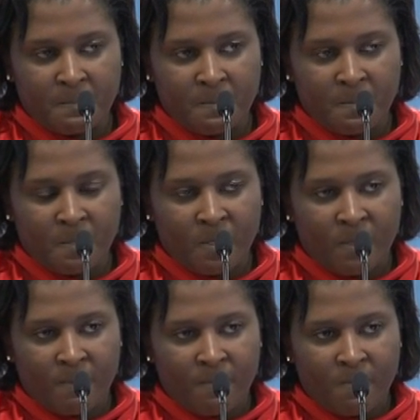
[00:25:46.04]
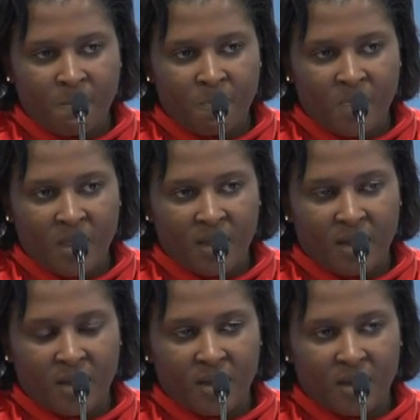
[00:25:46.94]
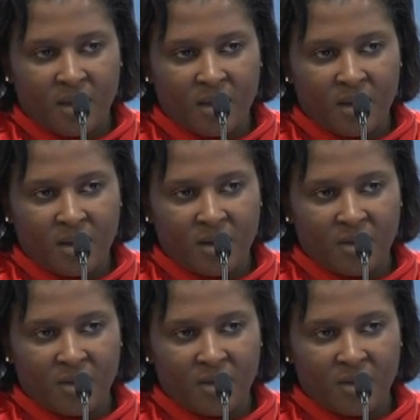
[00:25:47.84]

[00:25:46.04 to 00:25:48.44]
No one is speaking in this clip.